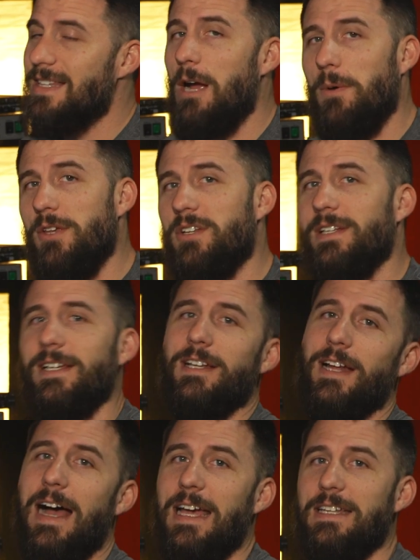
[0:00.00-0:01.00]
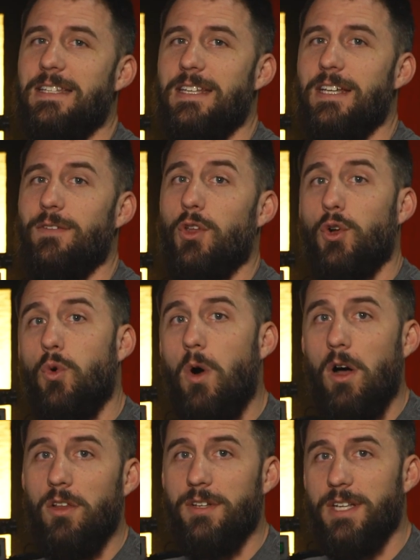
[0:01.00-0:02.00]
That way you can get an idea of the
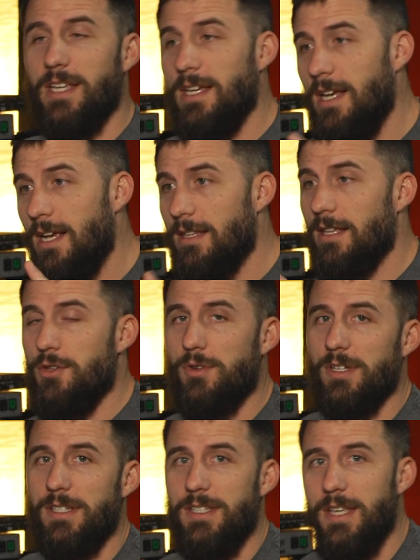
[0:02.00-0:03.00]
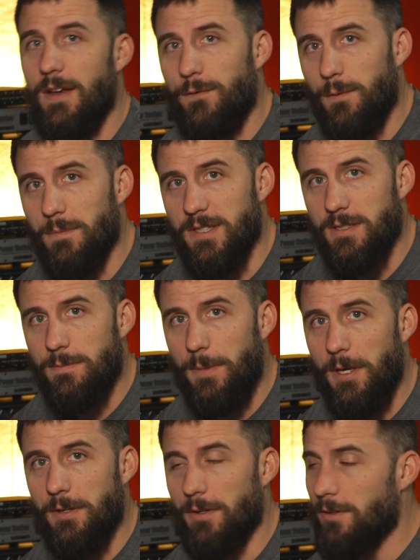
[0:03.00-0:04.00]
quality that you can get from these
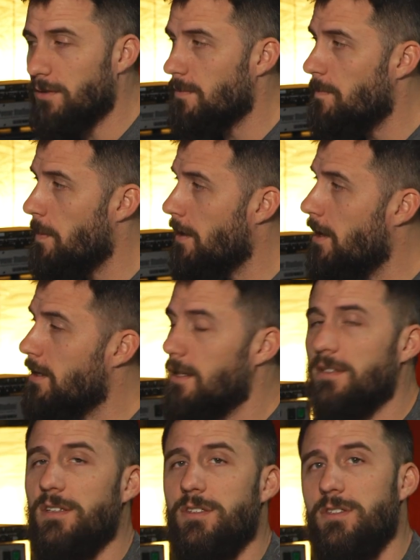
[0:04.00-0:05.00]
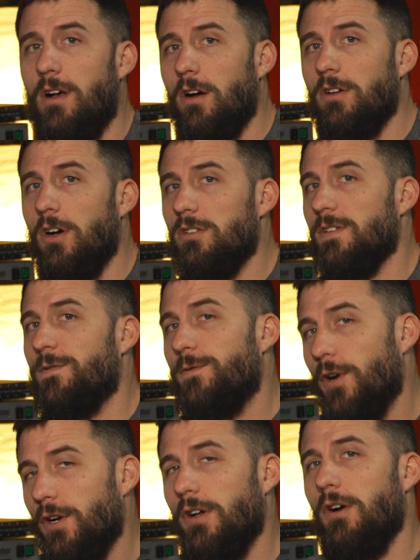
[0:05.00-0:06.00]
speakers. Now, this is a song called
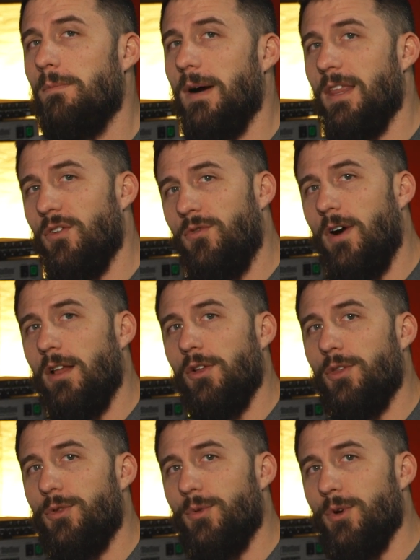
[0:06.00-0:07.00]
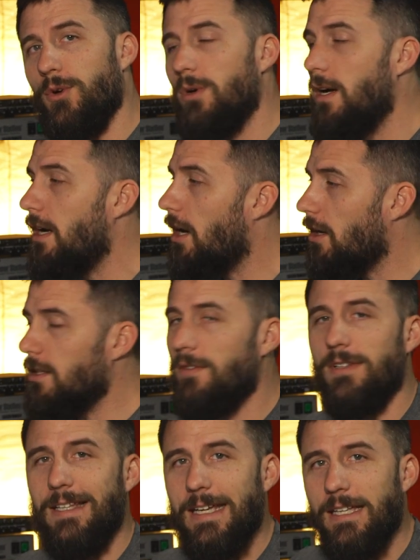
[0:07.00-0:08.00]
Inferno by the Followthrough. I'll leave
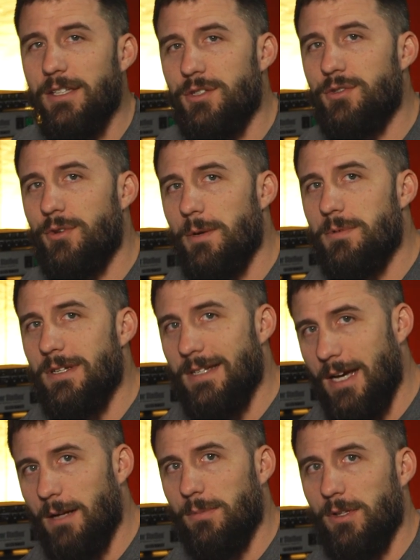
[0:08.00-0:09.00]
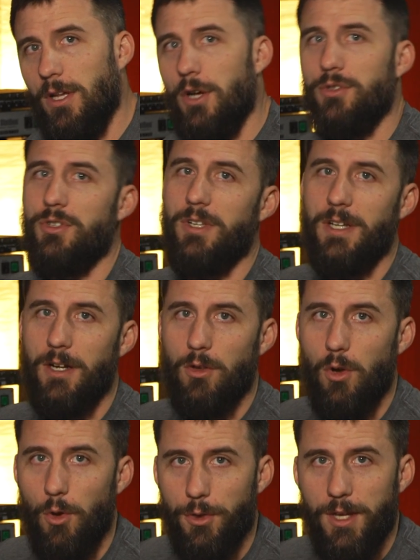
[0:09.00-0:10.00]
a link in the description down below so you can hear
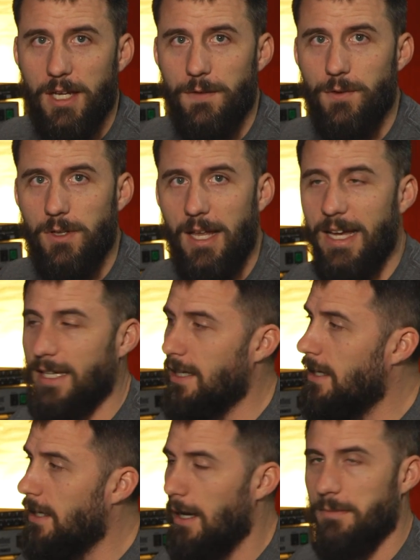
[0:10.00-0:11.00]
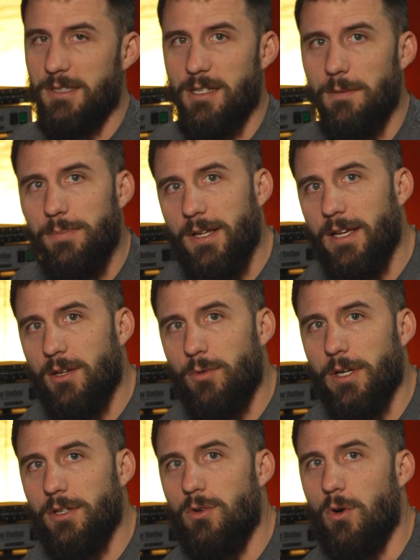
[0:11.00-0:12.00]
the whole thing if you'd like. I'm just going to play a
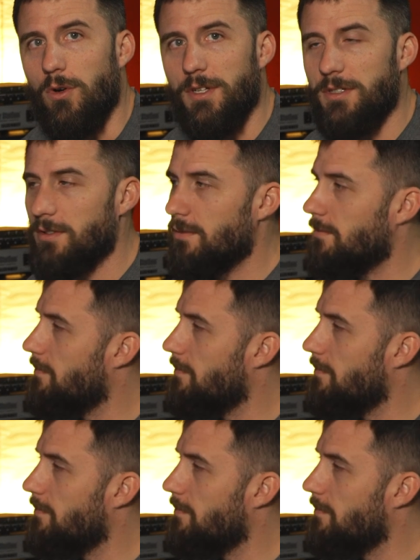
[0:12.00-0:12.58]
quick chorus.